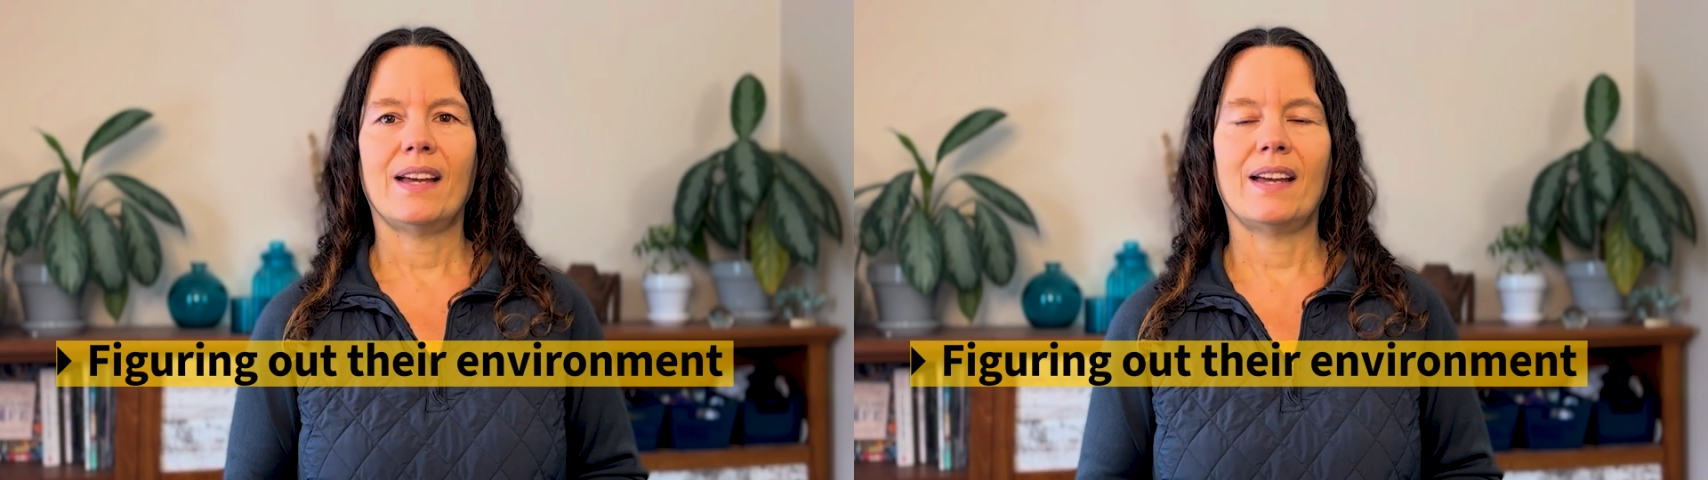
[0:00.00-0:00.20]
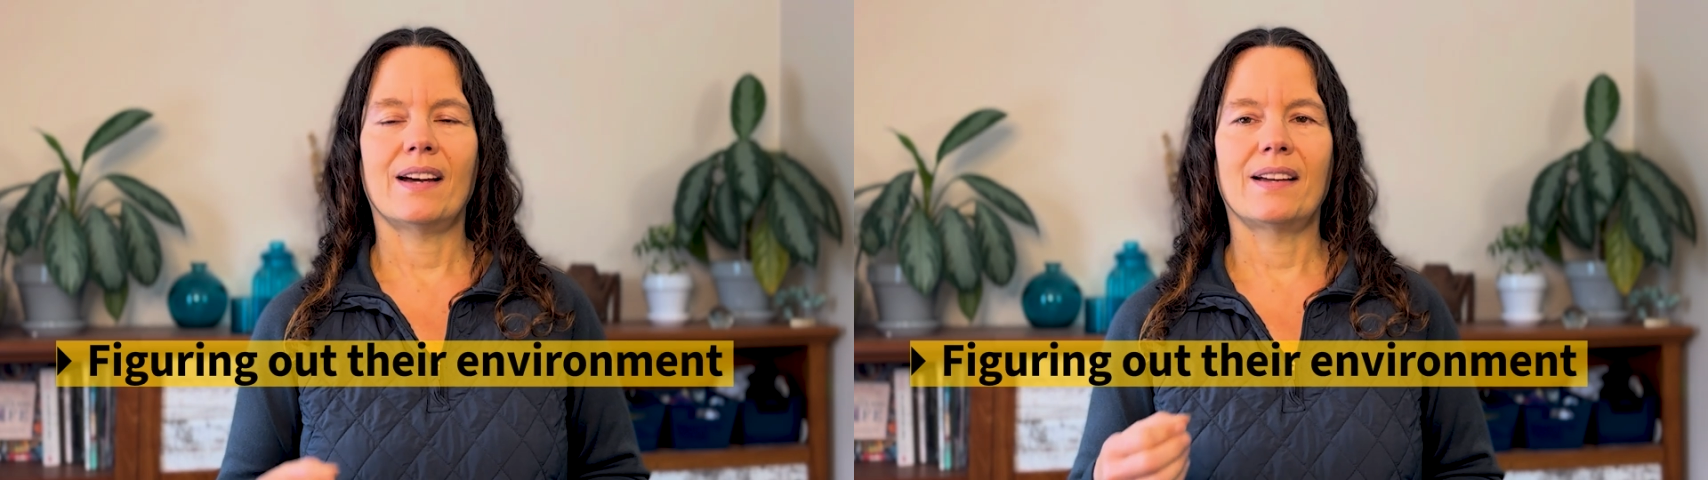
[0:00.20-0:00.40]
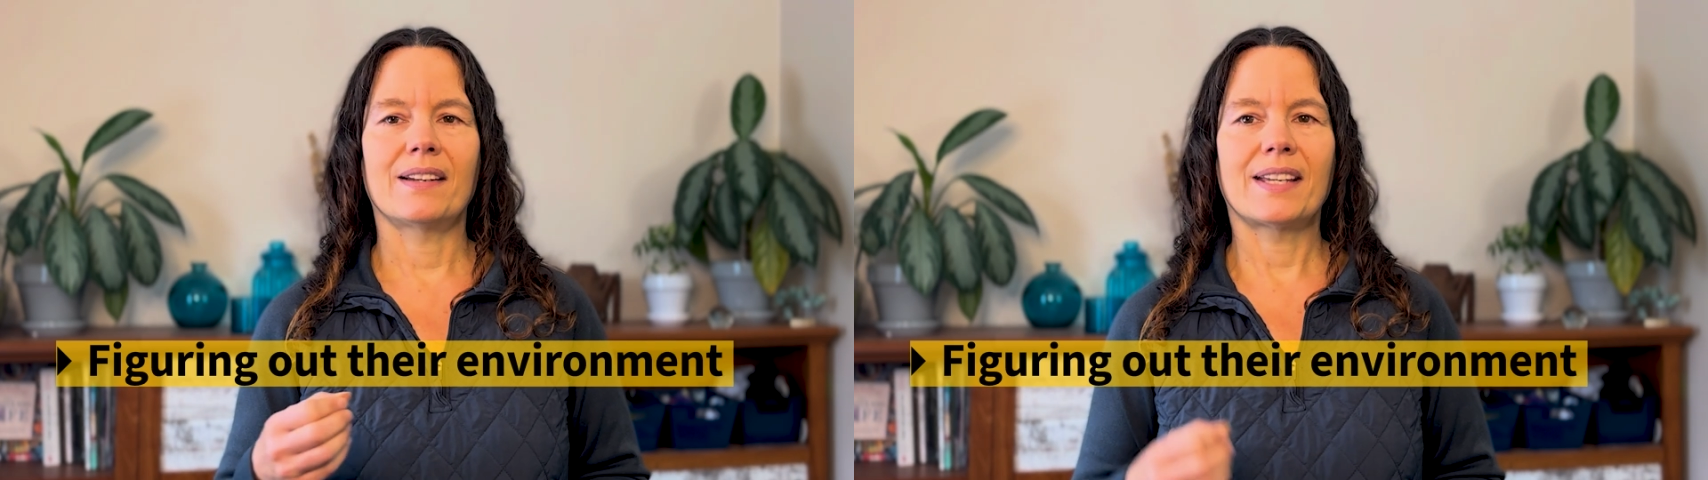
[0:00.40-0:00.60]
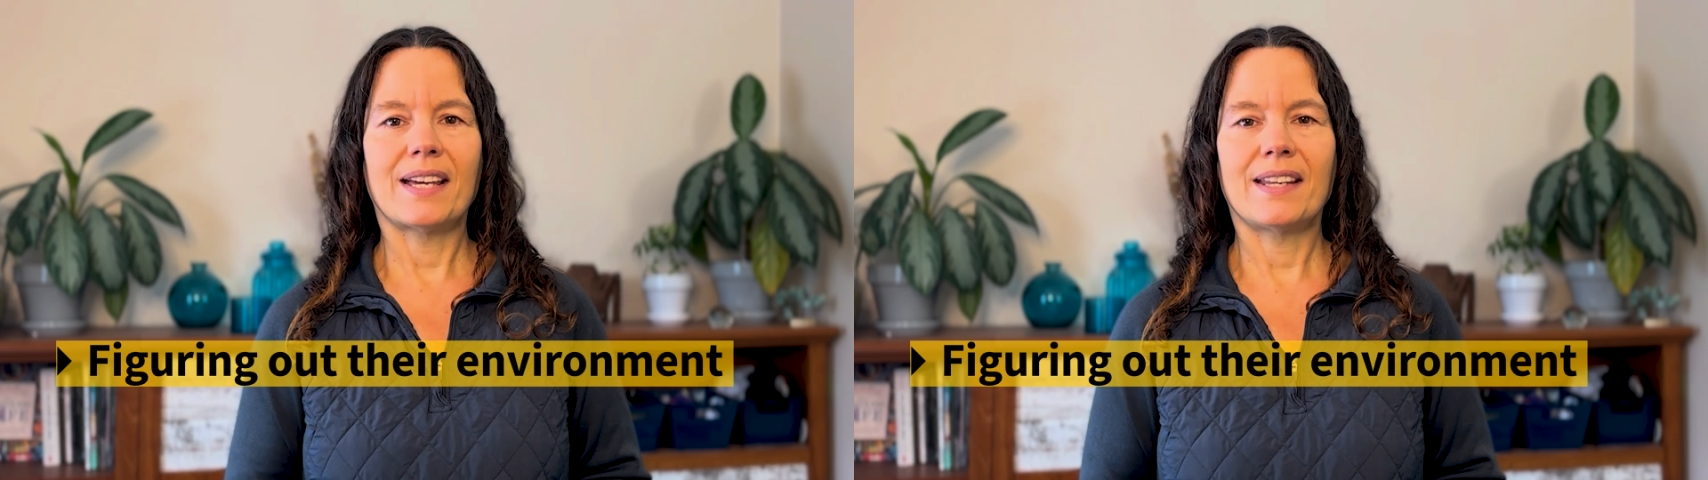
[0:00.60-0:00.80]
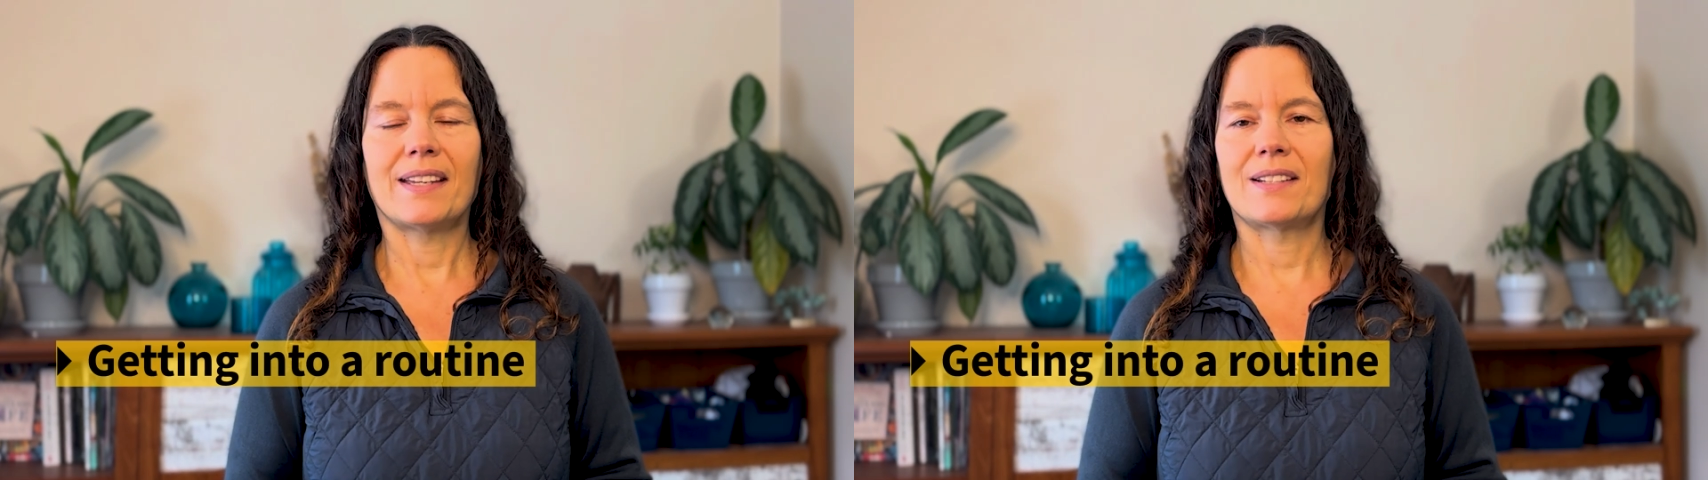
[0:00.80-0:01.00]
and
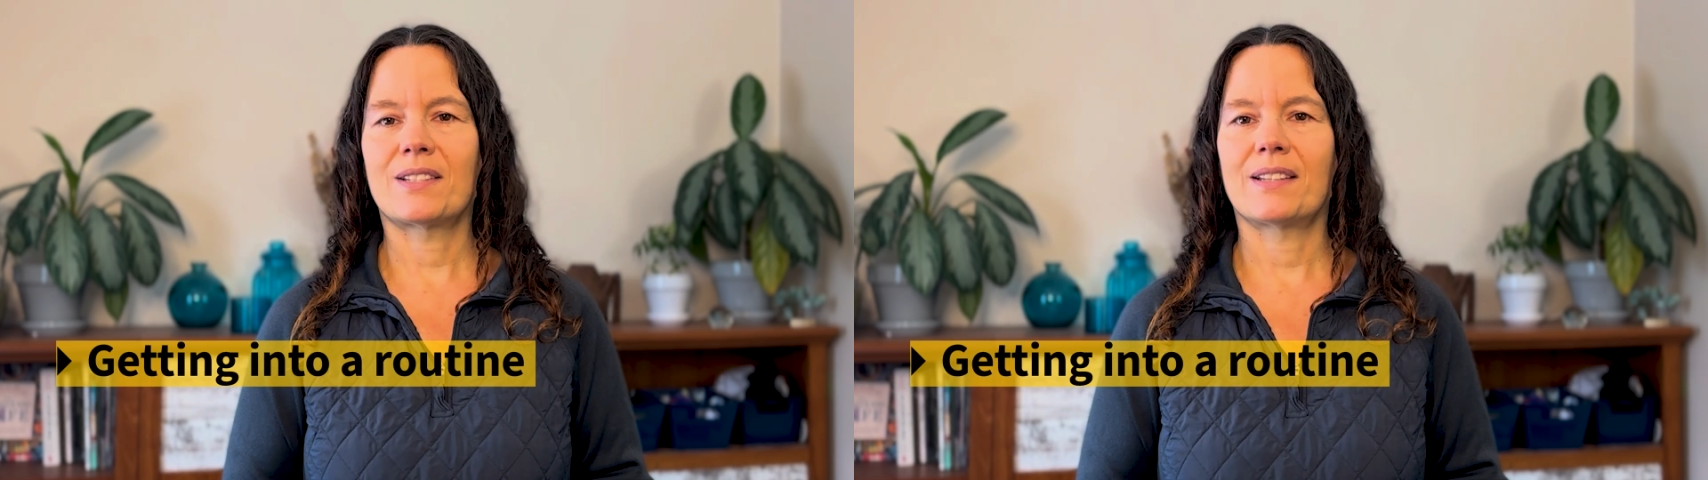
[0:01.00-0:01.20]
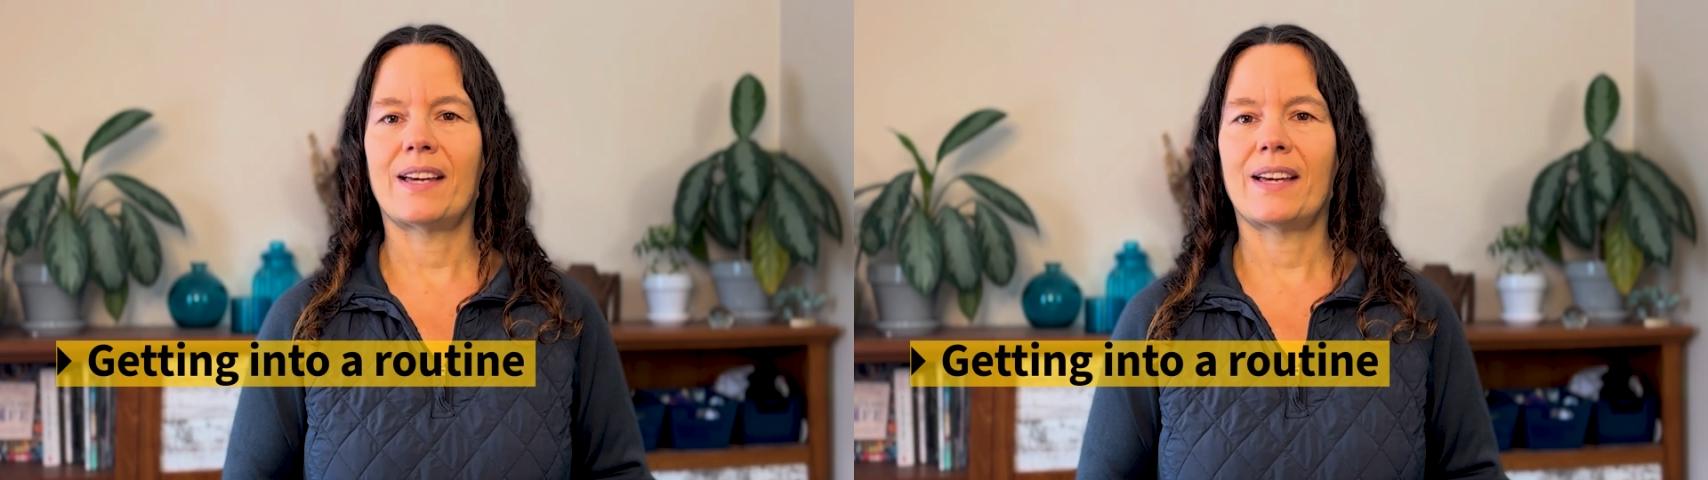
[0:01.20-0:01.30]
getting into